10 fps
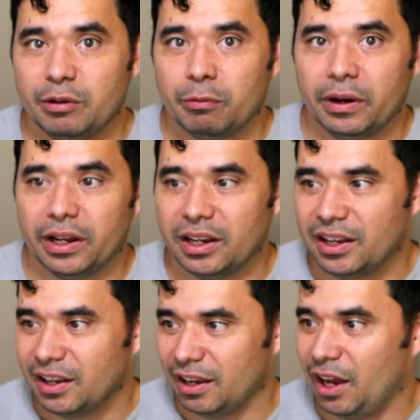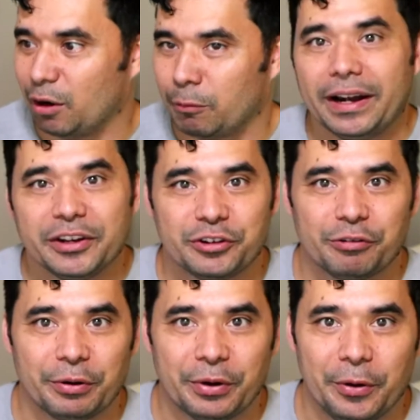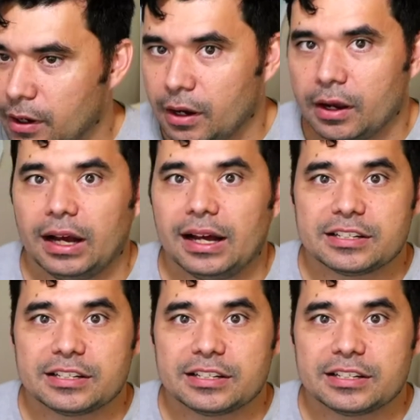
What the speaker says: rig right at your own home.